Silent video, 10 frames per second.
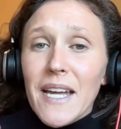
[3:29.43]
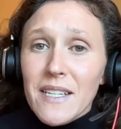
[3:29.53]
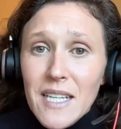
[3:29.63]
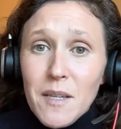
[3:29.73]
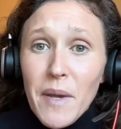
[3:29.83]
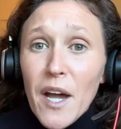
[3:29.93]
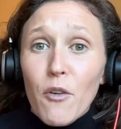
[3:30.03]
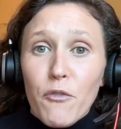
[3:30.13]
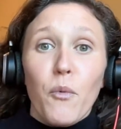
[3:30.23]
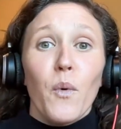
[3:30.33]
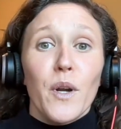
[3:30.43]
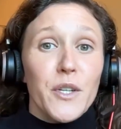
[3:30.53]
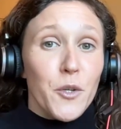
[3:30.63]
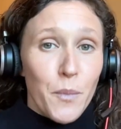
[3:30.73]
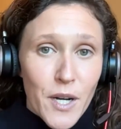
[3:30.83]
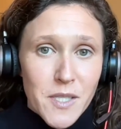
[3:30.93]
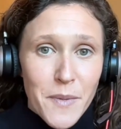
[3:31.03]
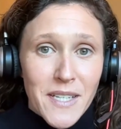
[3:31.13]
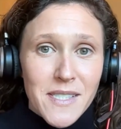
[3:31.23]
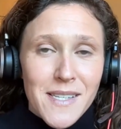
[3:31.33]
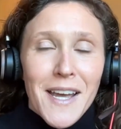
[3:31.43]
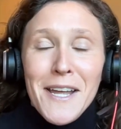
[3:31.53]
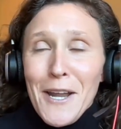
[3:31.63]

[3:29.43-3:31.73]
and email for your prospects.